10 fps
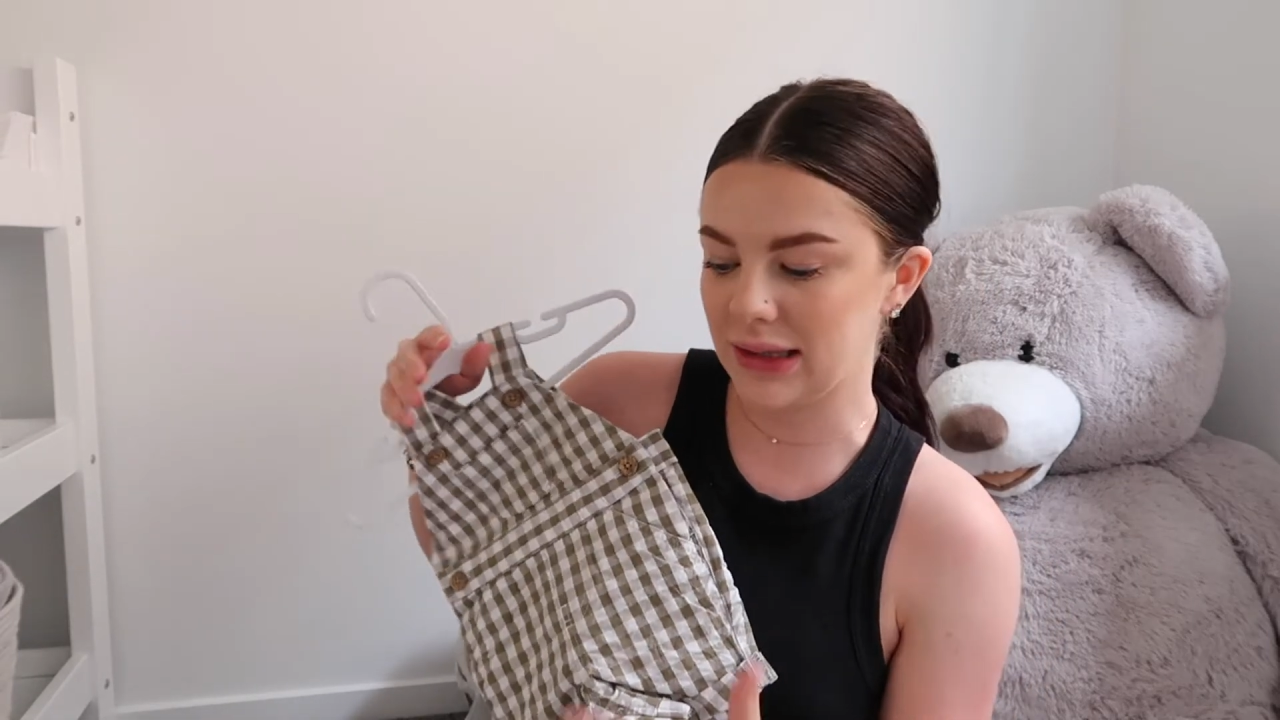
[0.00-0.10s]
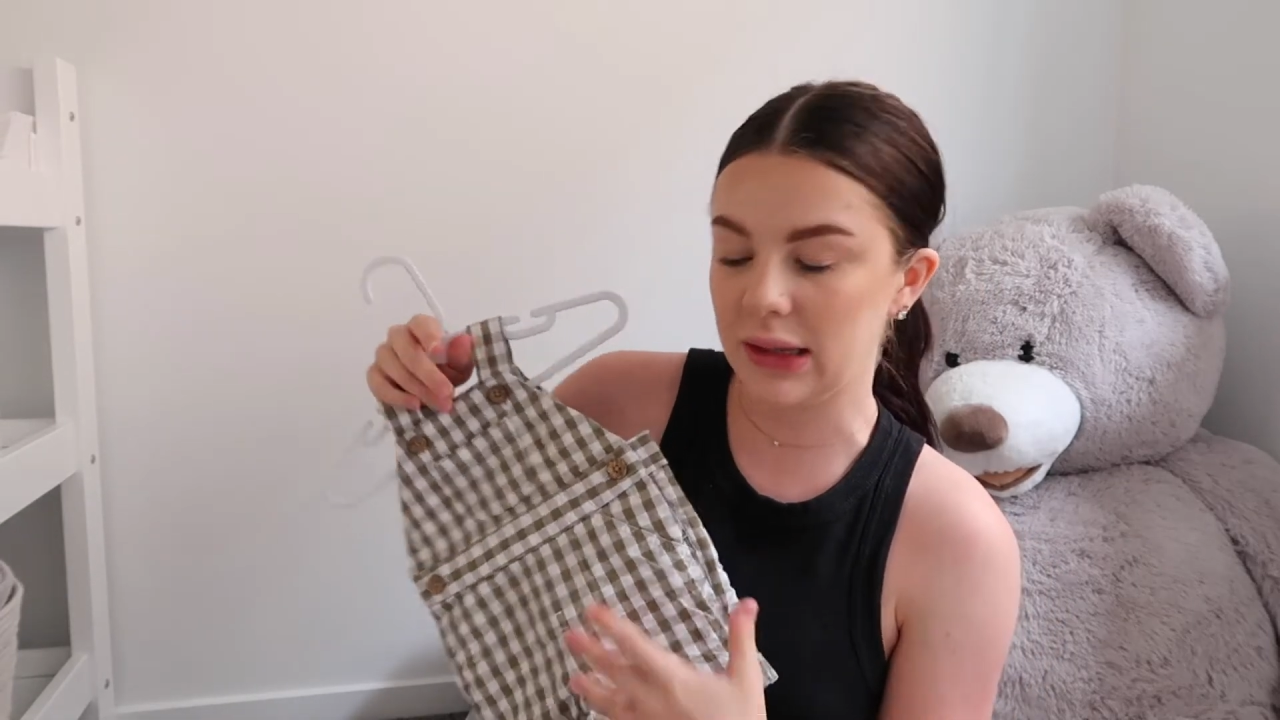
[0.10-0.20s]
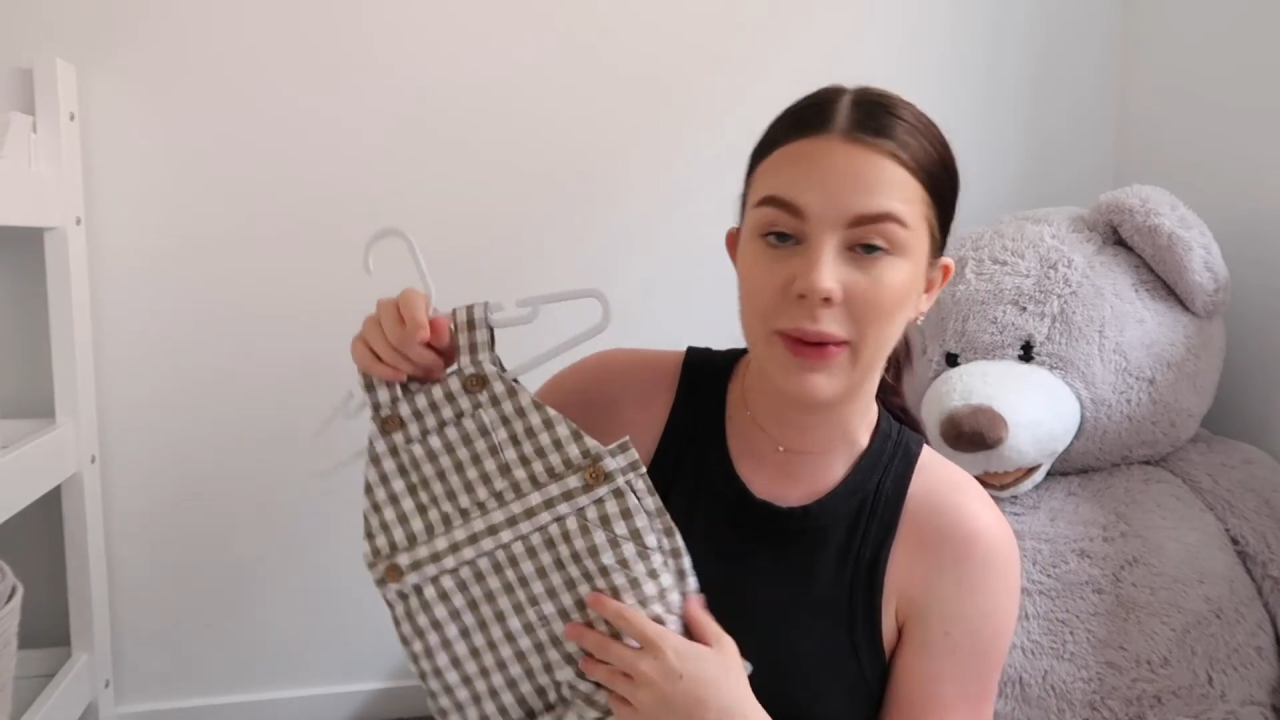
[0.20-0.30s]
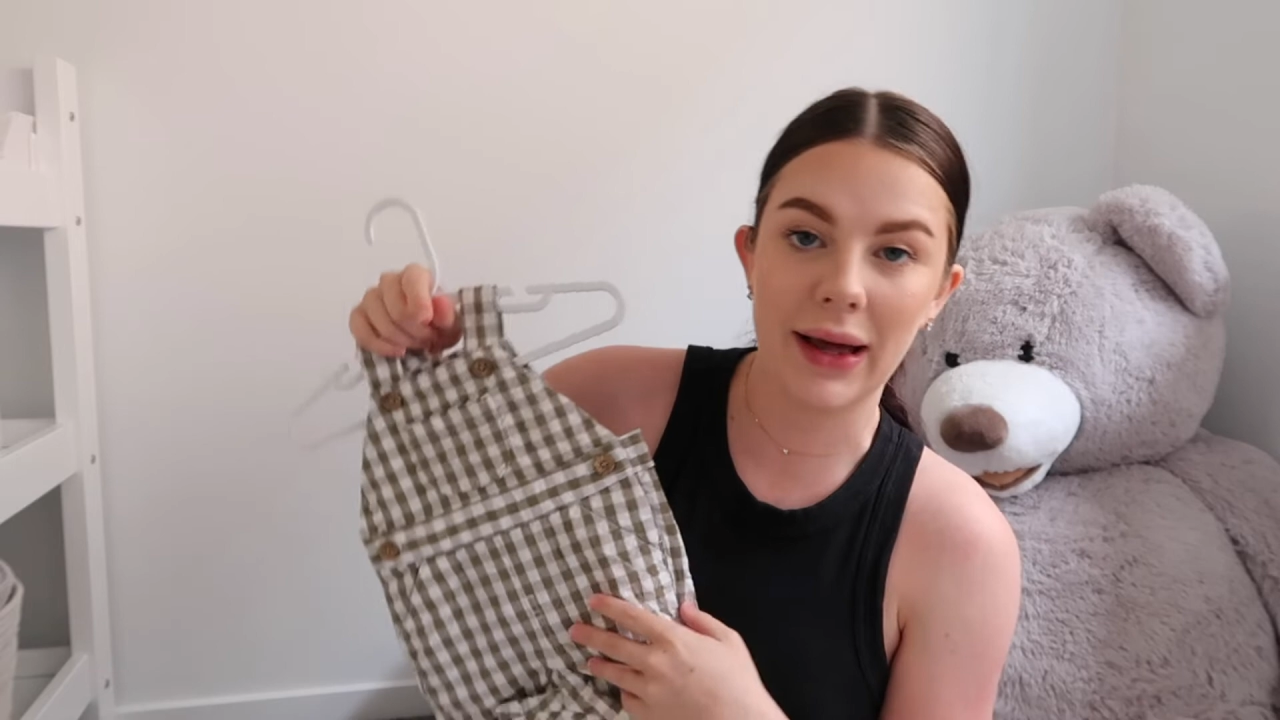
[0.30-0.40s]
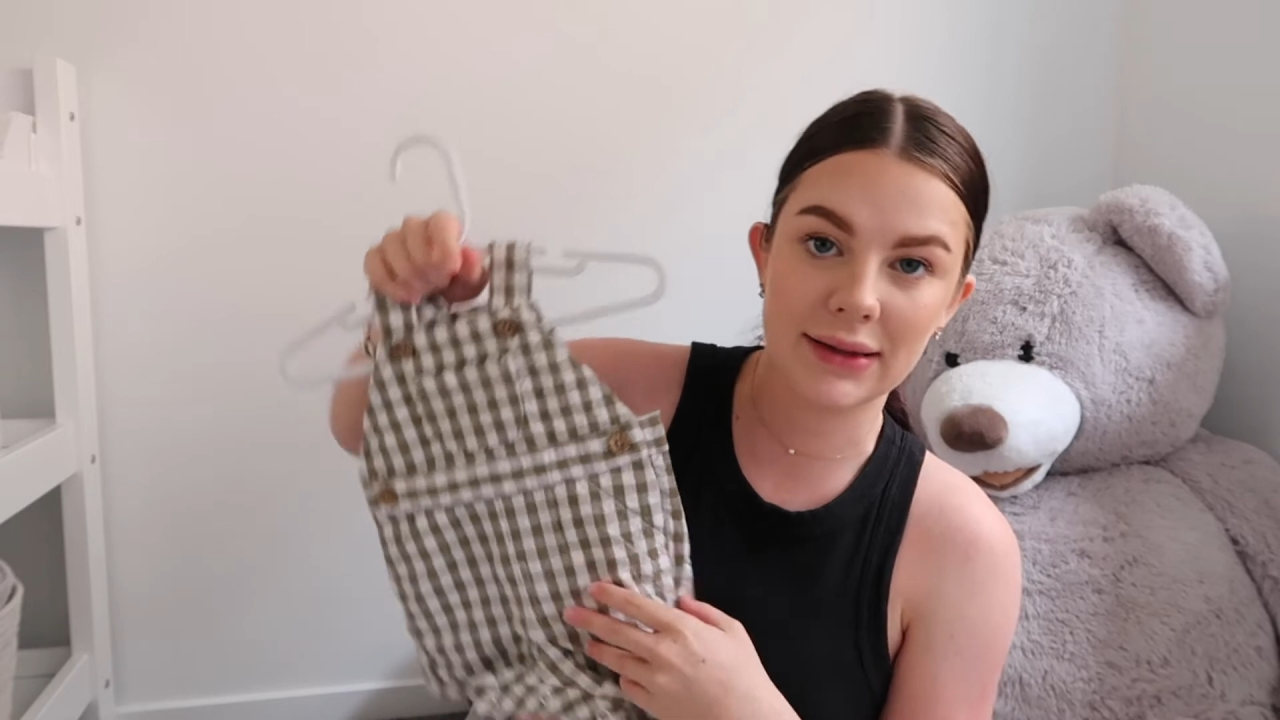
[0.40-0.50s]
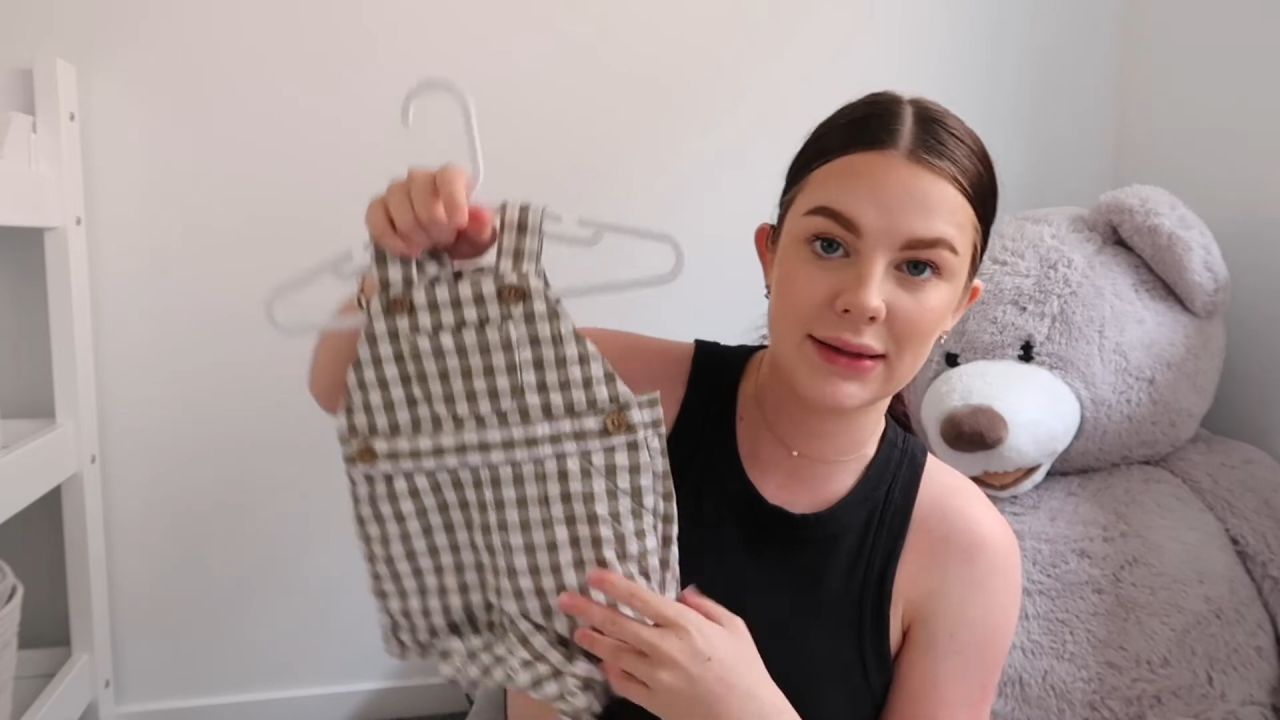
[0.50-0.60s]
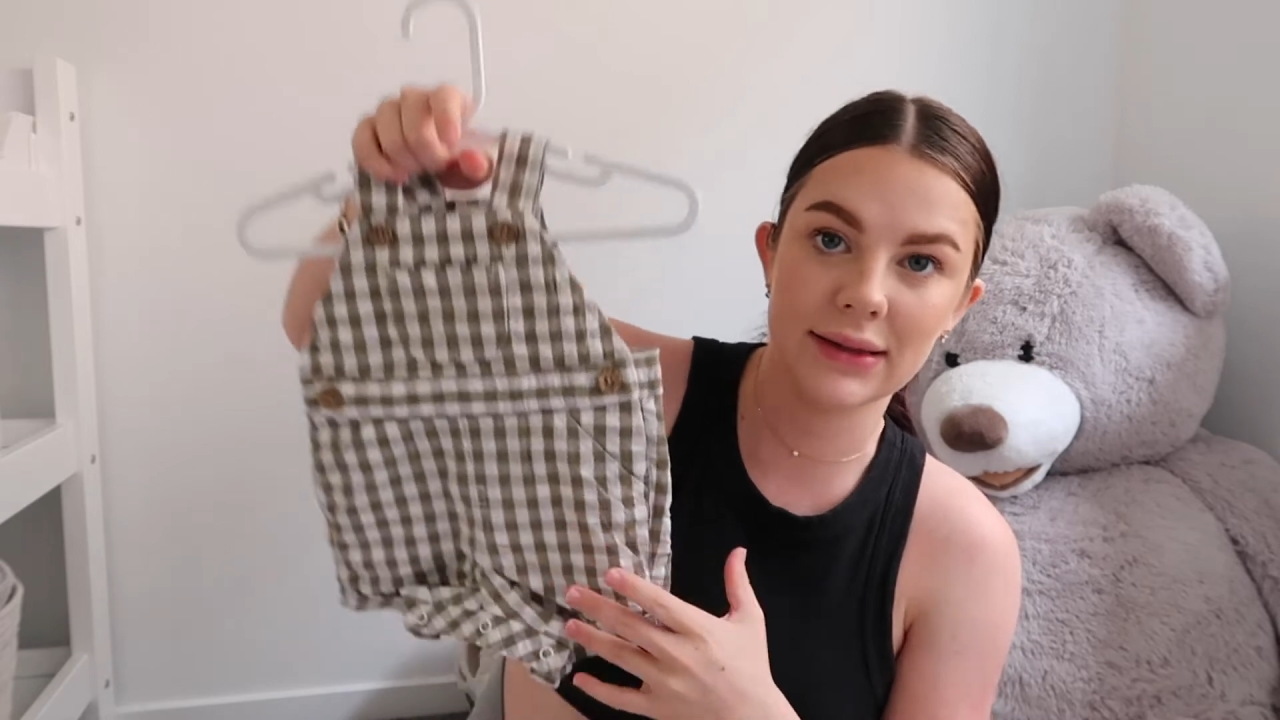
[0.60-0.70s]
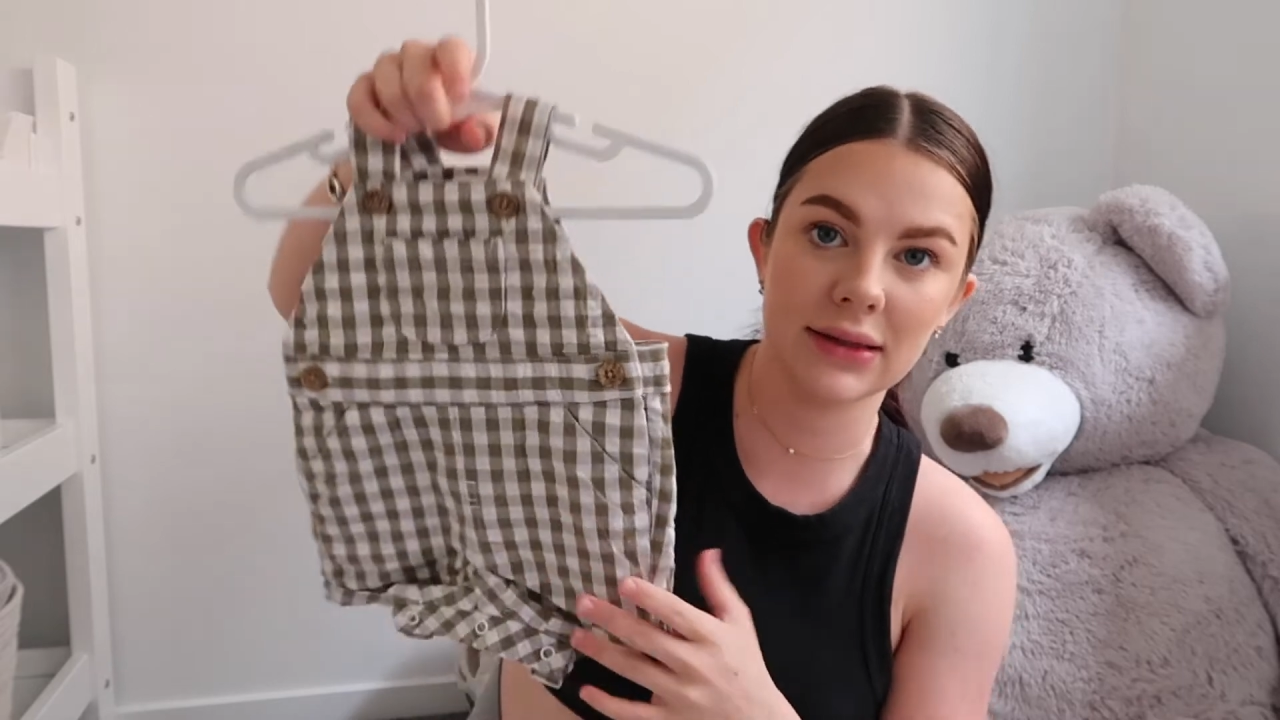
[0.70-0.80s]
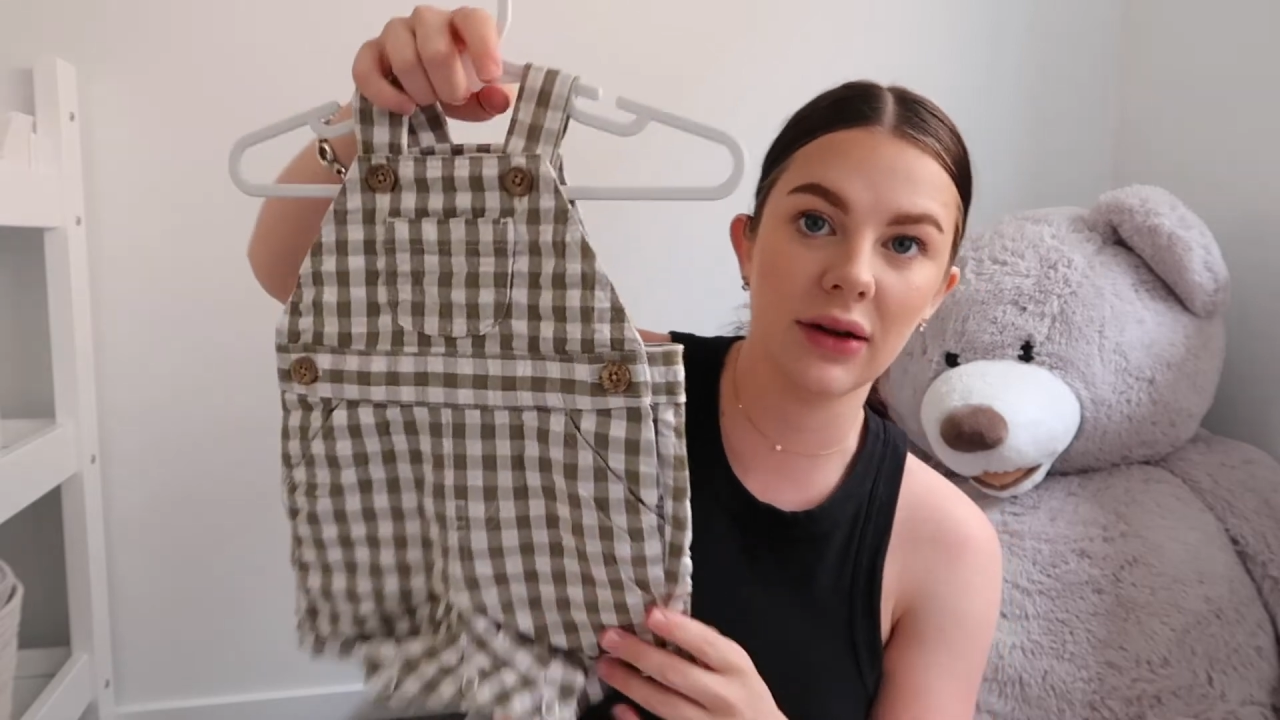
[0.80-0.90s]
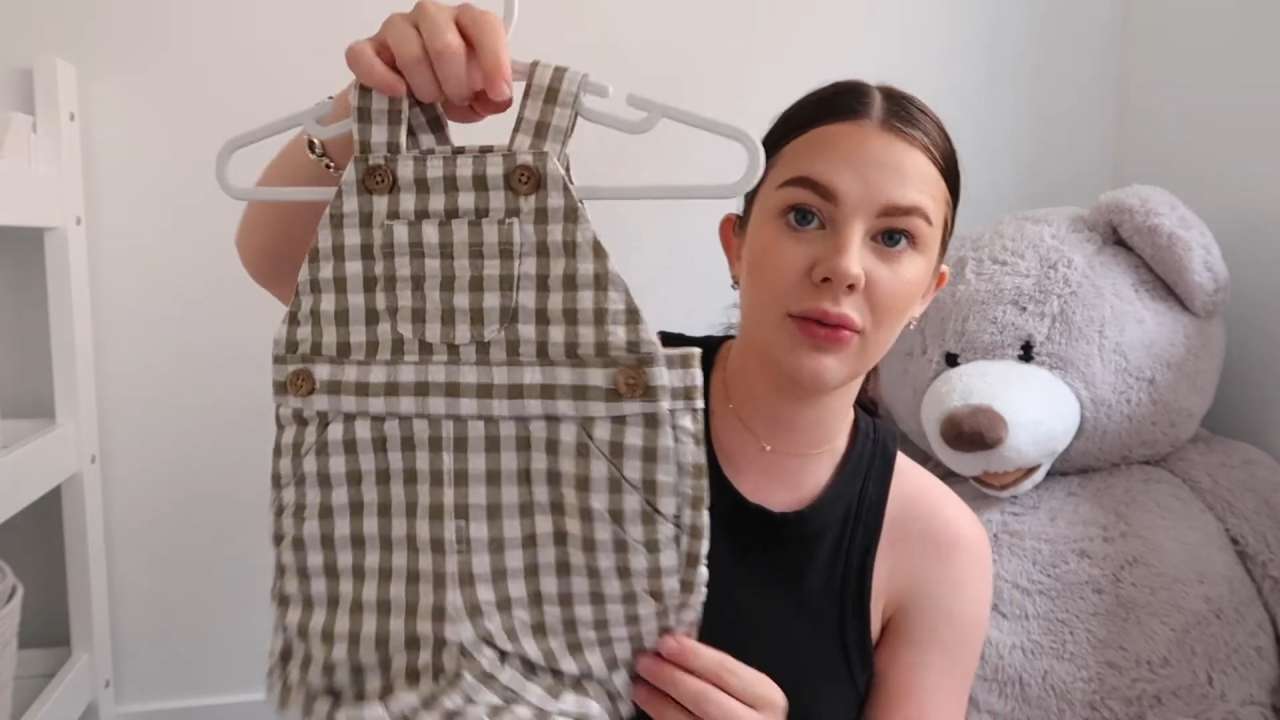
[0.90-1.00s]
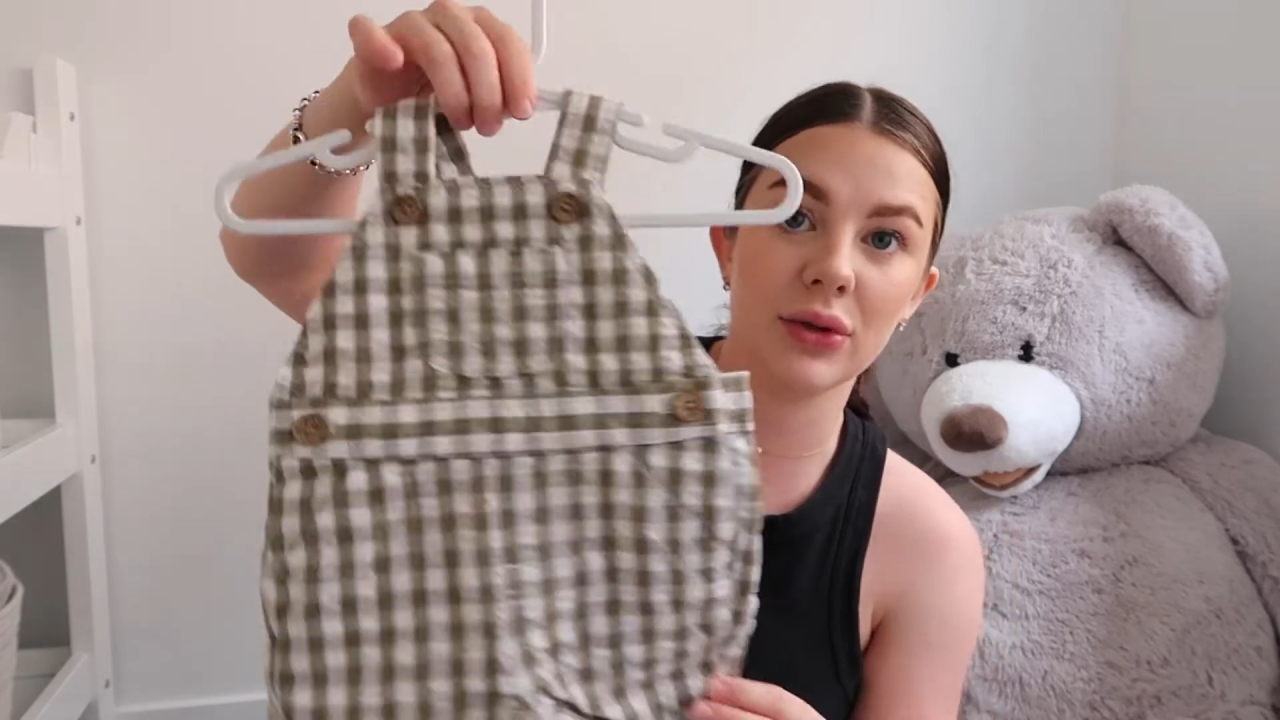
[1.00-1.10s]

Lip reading: and the patterns and stuff,